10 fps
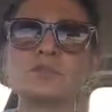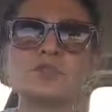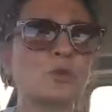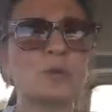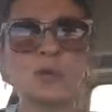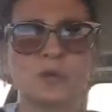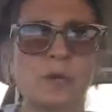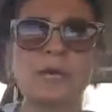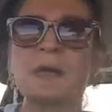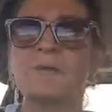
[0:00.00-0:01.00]
two or
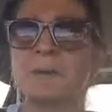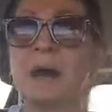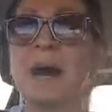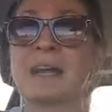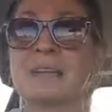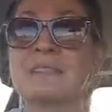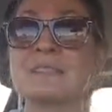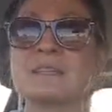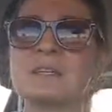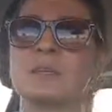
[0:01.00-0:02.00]
three of the
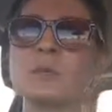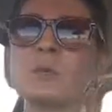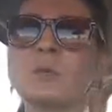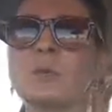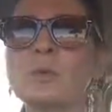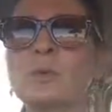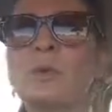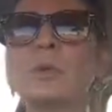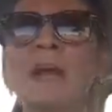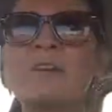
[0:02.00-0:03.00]
parties
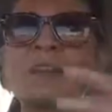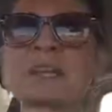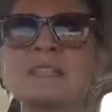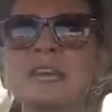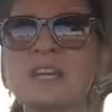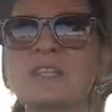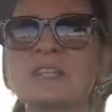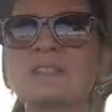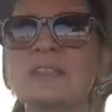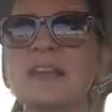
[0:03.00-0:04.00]
all having
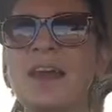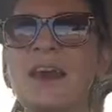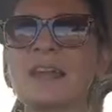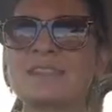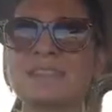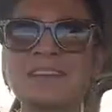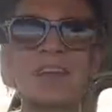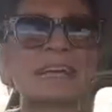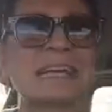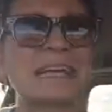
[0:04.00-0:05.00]
intentions that are
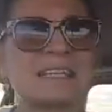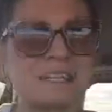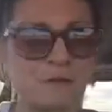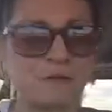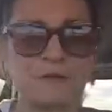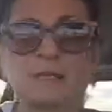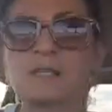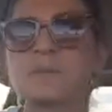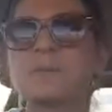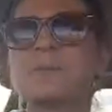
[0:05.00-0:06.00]
slightly different.